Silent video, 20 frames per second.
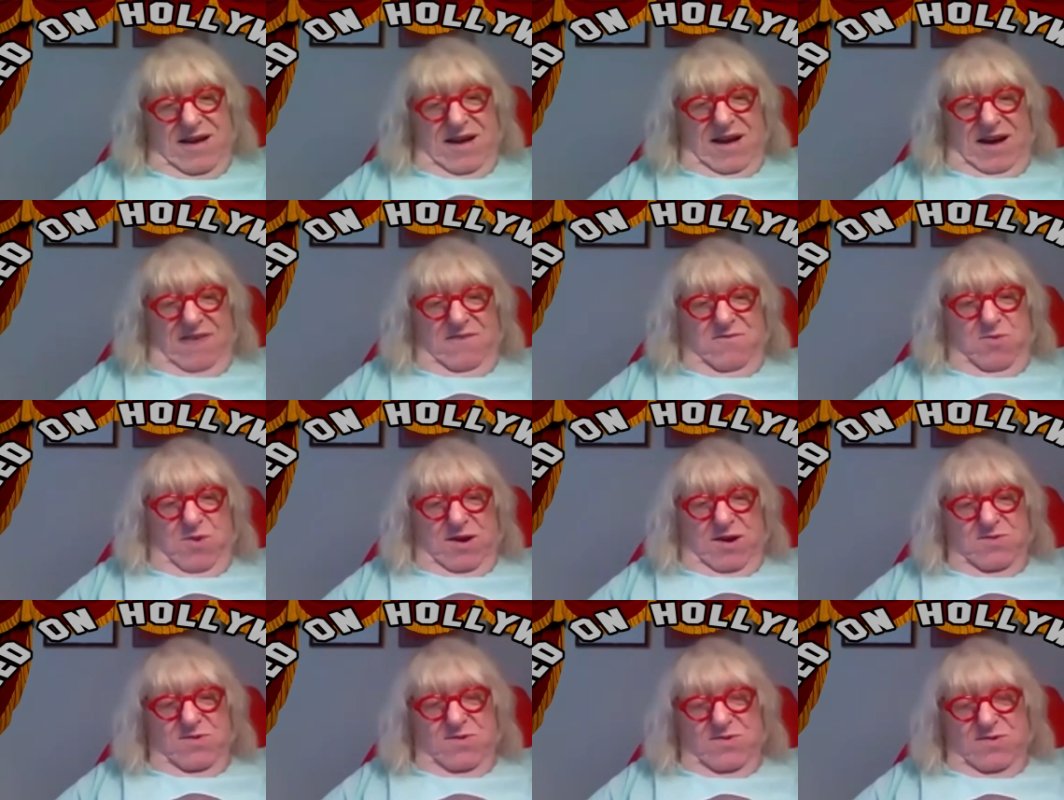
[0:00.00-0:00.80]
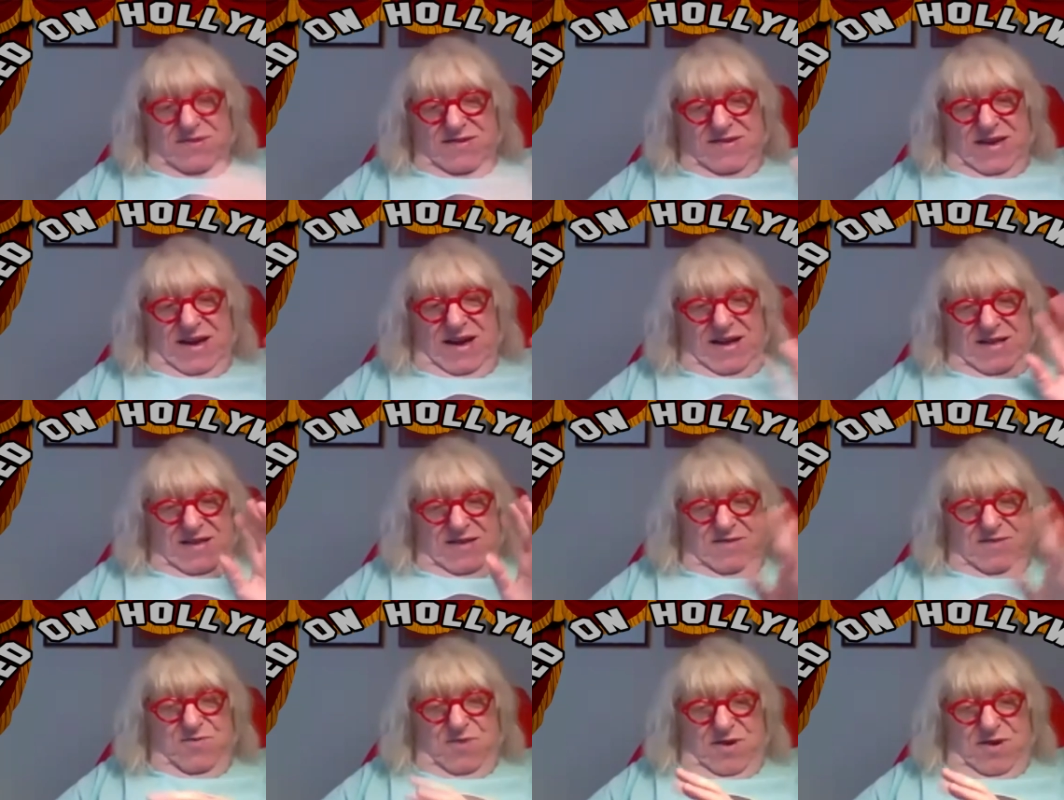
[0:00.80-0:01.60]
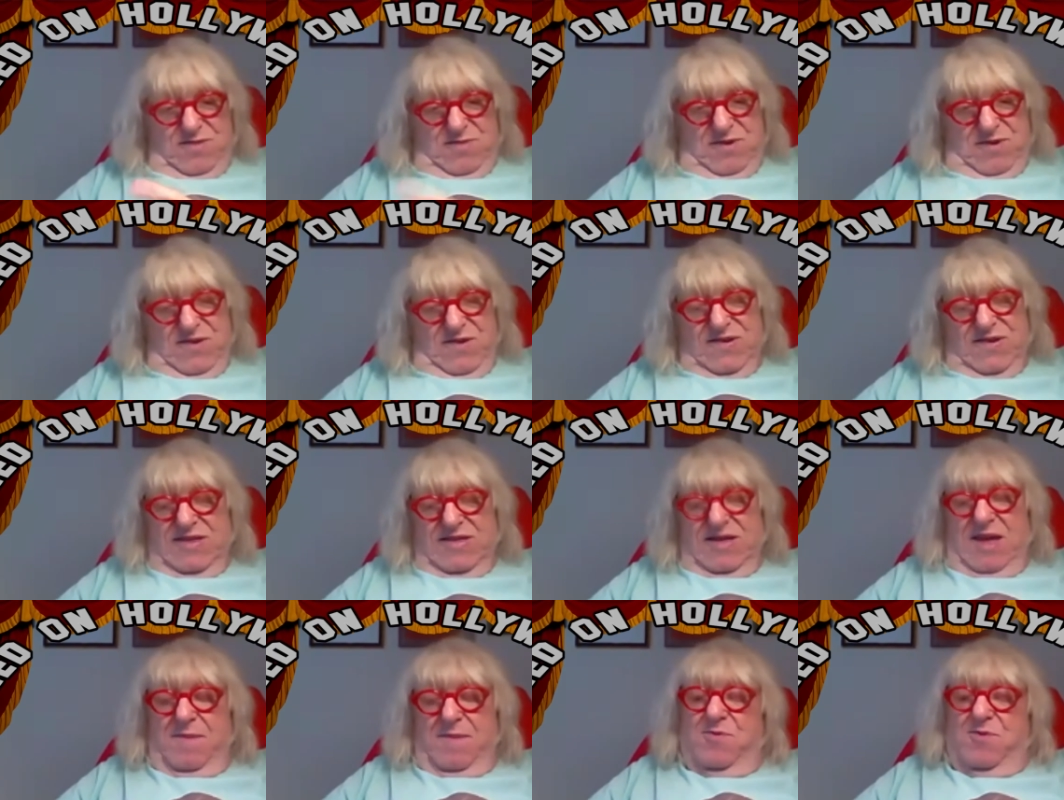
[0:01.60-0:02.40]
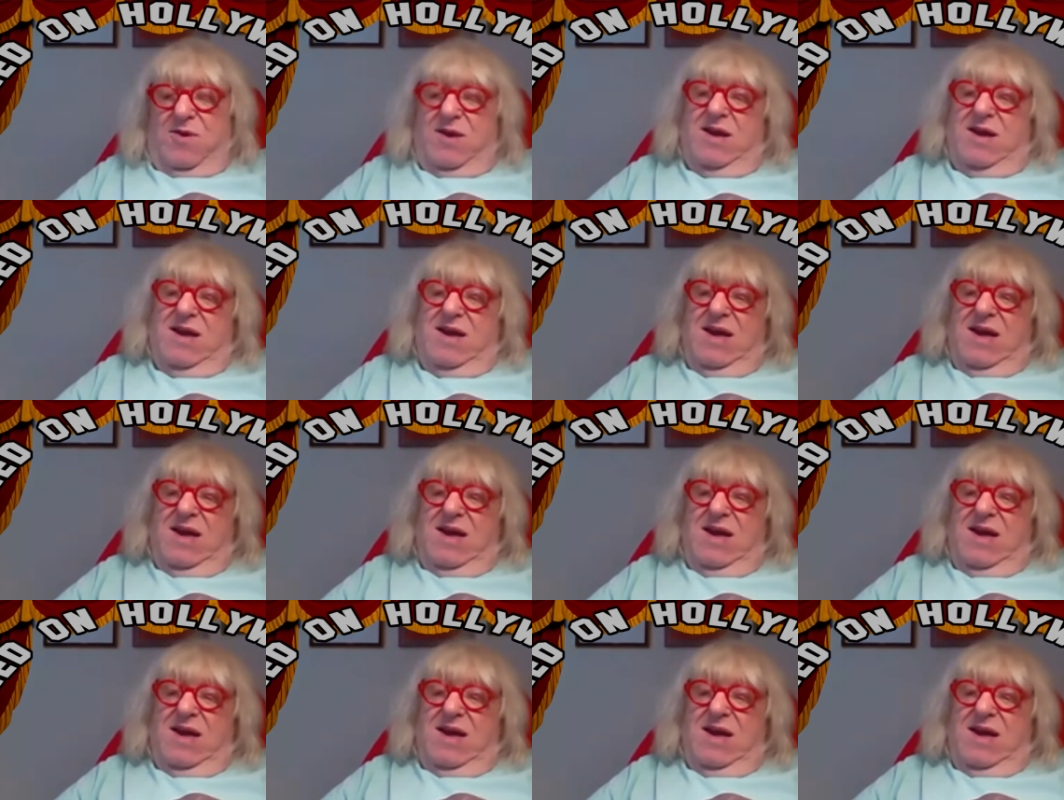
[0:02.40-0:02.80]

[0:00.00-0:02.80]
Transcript: of what you will say at this point and what you will say at that point.